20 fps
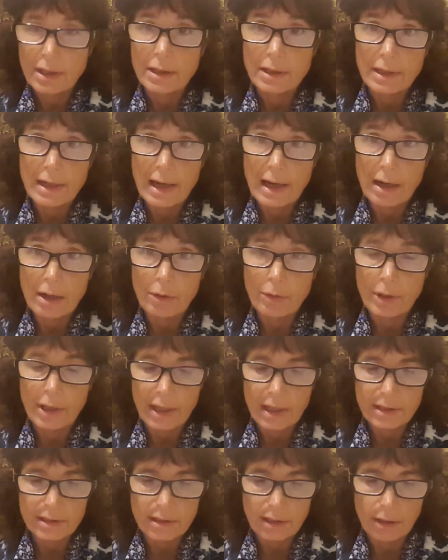now
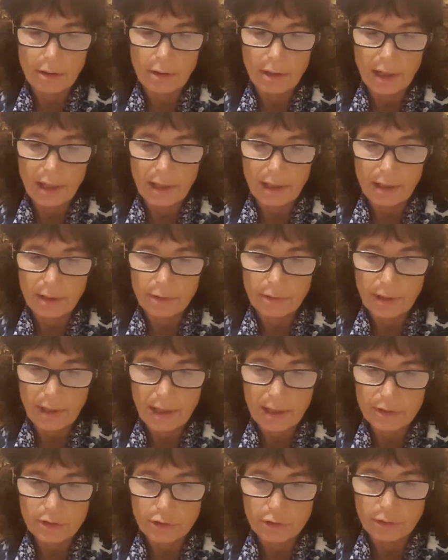SRI
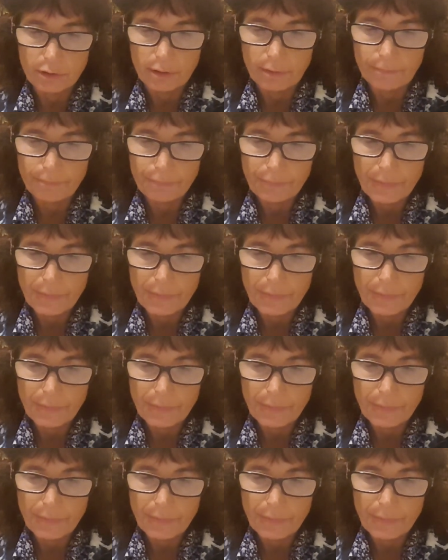International.